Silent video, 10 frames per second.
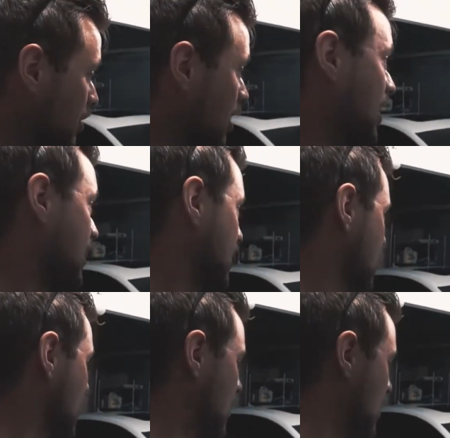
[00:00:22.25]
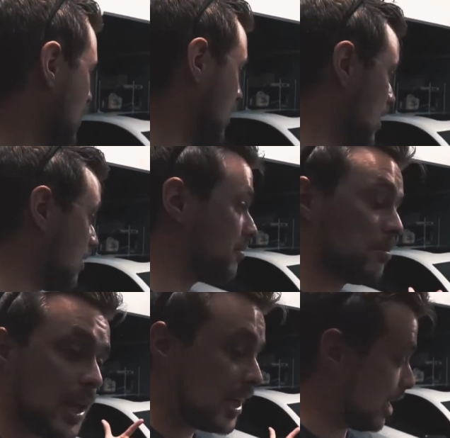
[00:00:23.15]
like.
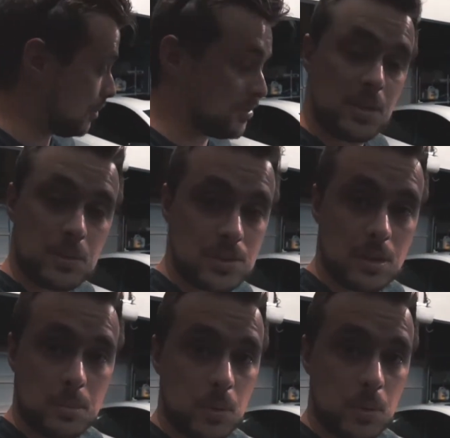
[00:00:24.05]
Black optic was number